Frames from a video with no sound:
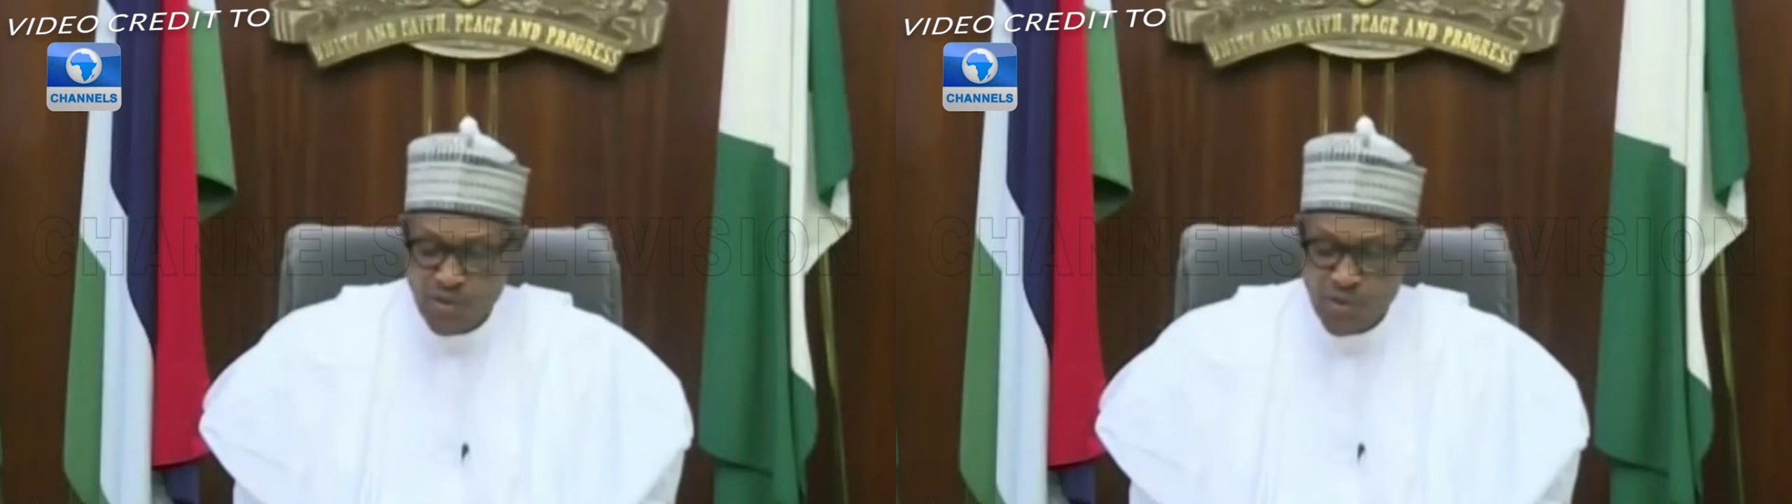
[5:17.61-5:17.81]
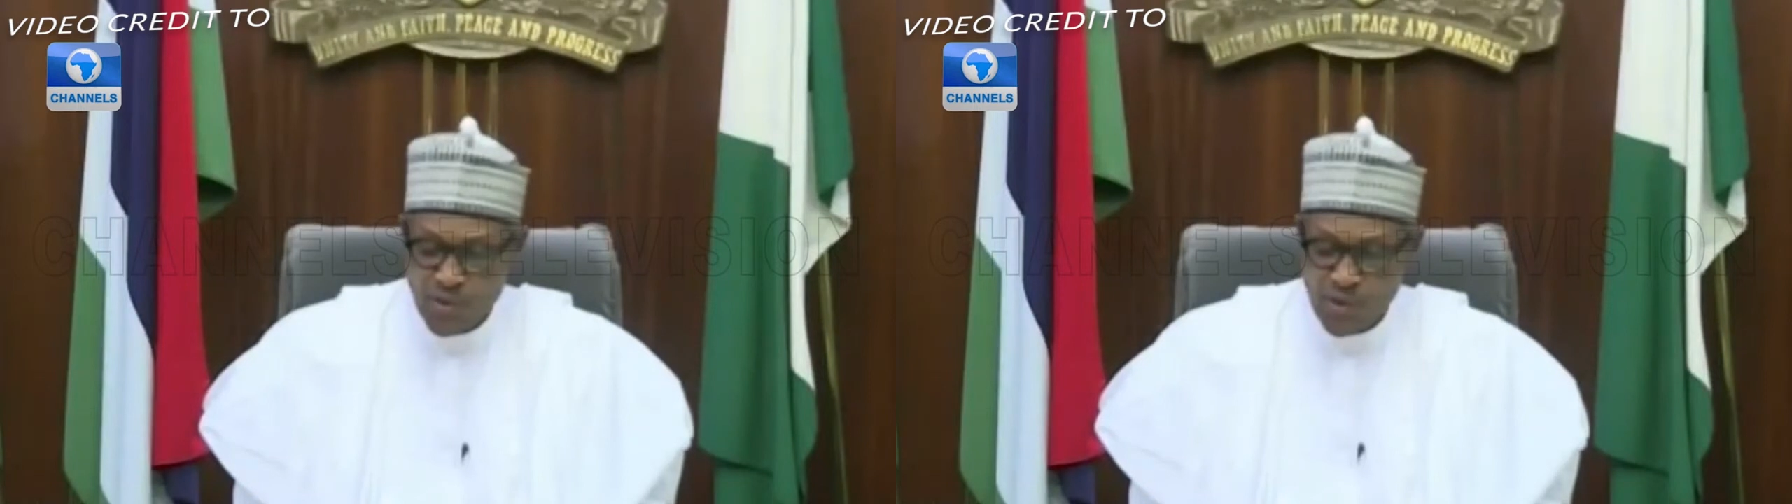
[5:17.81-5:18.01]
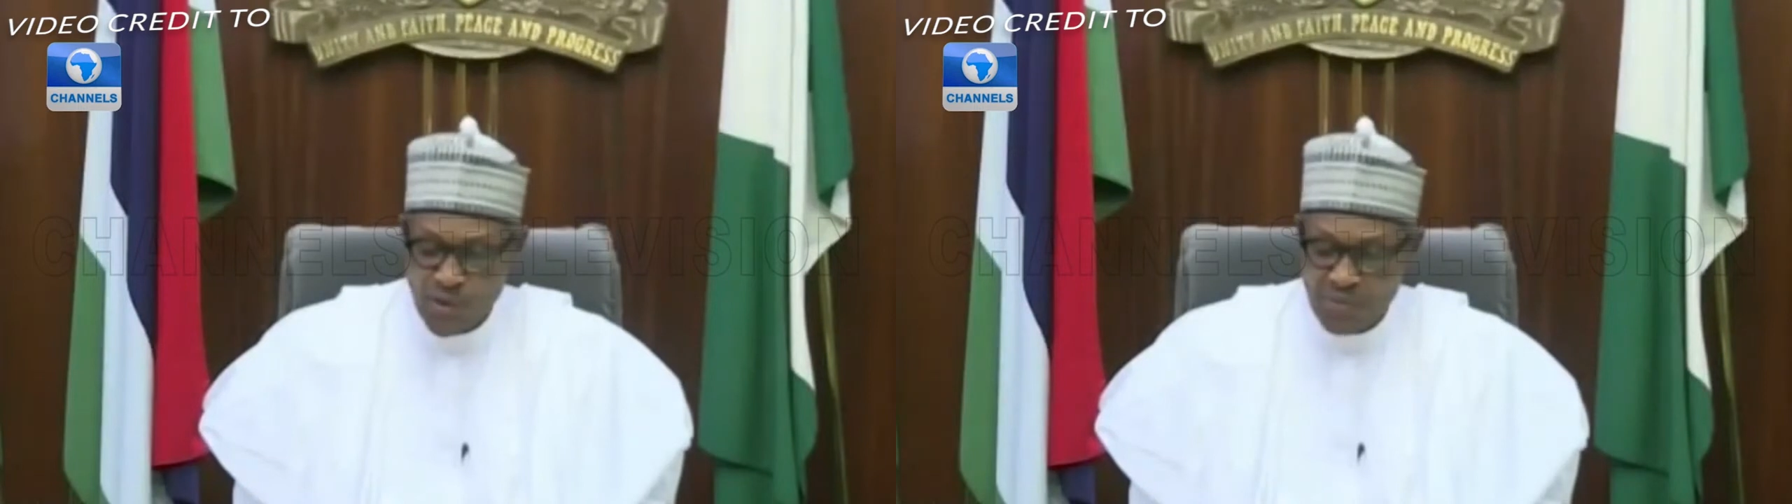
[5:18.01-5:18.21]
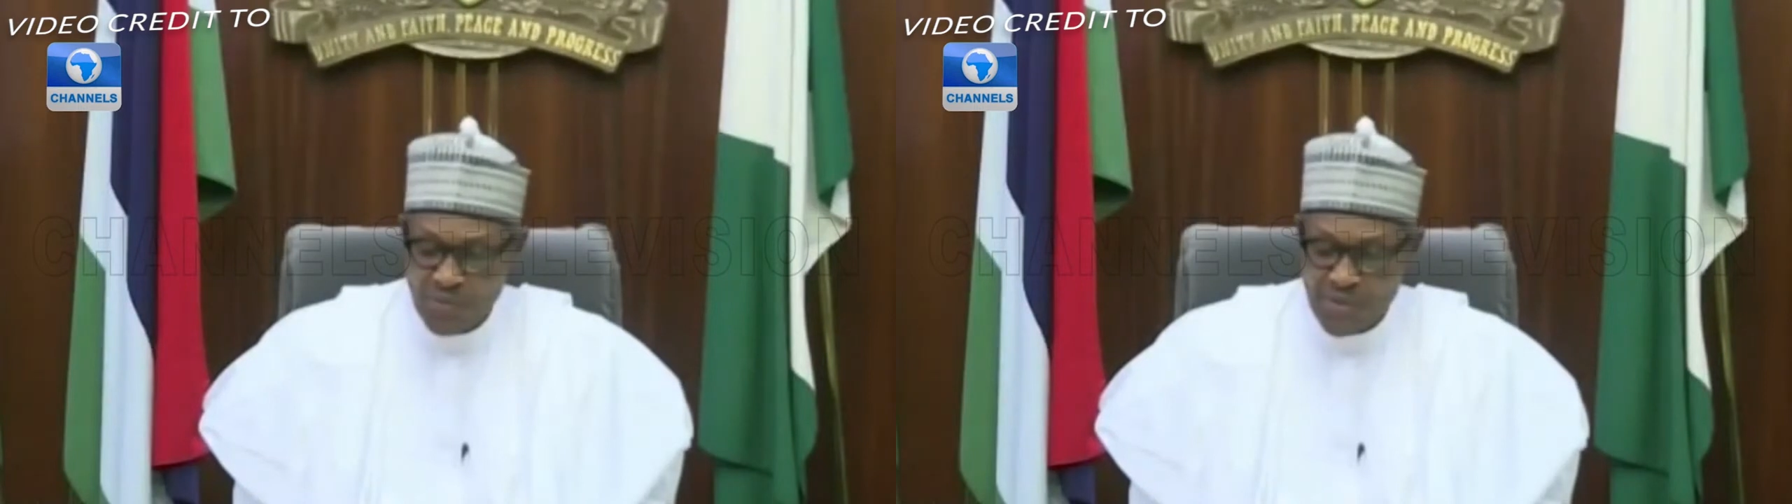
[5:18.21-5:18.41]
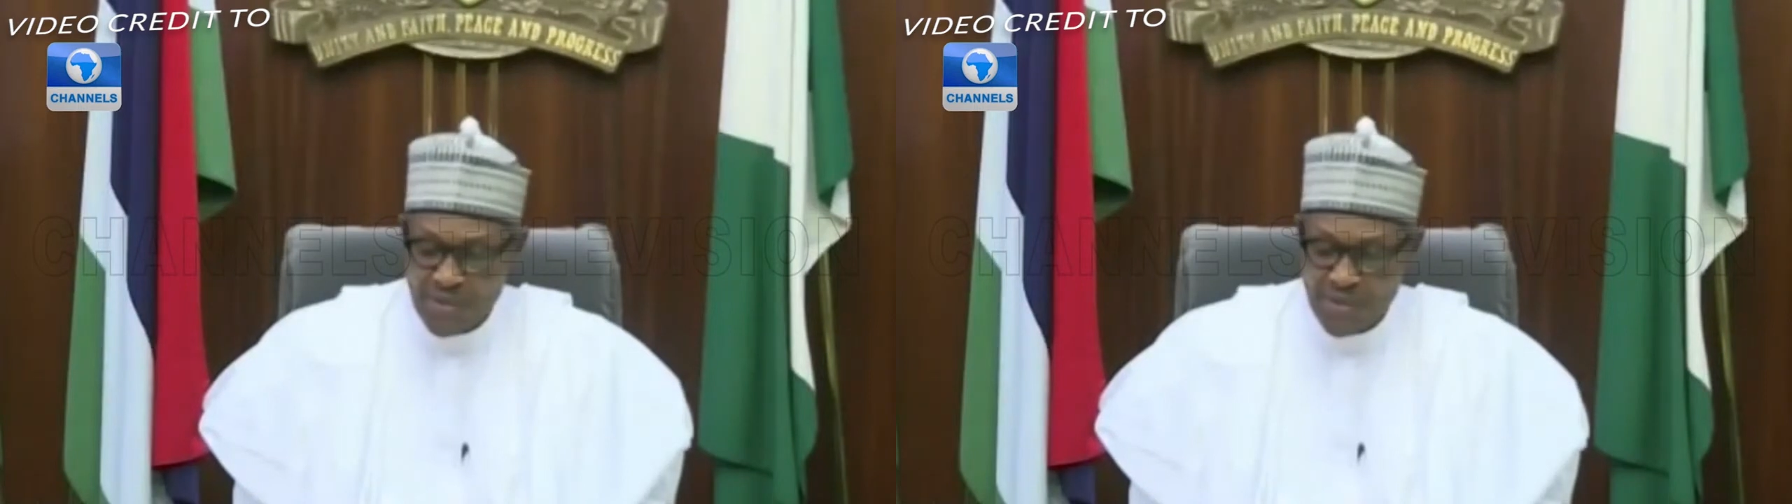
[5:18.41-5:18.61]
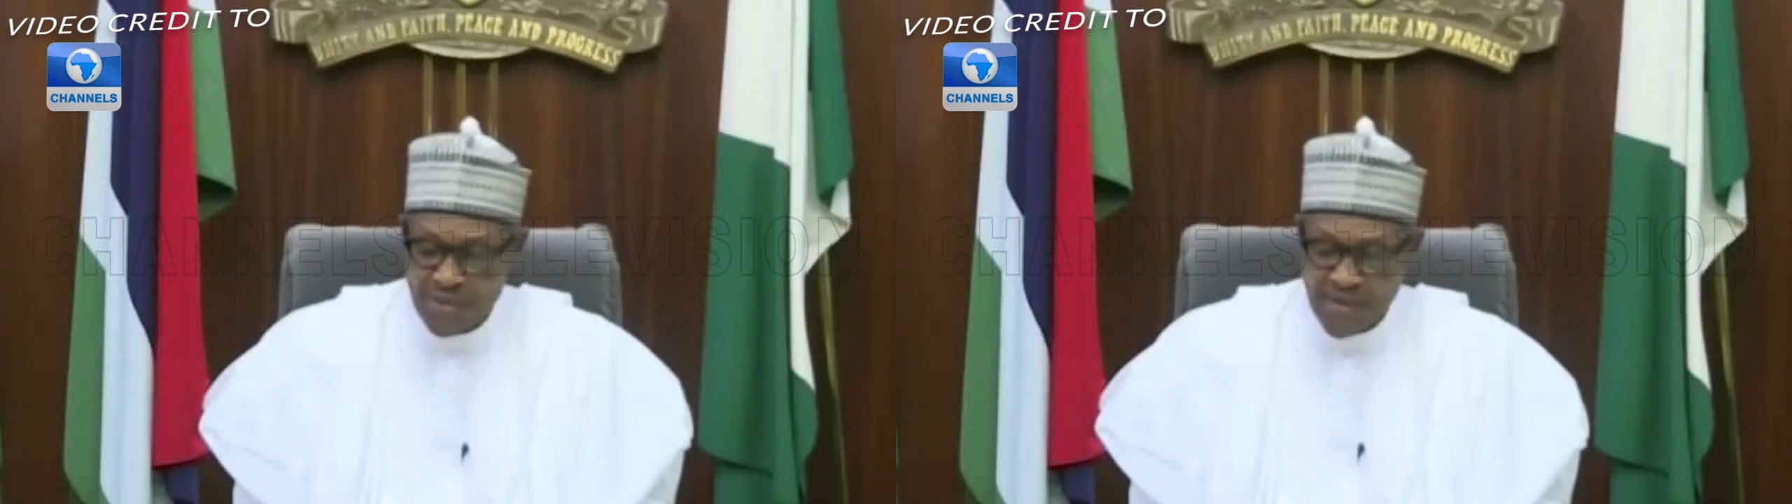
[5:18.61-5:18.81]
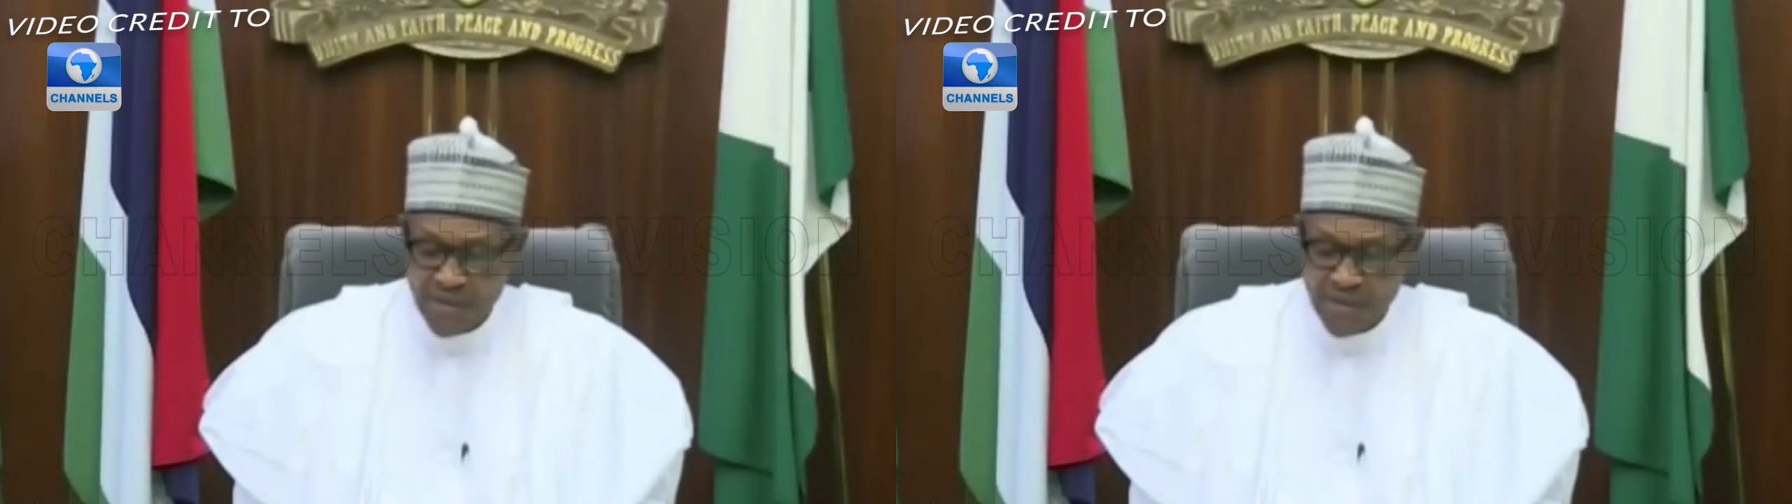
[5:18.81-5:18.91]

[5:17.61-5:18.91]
to the well-being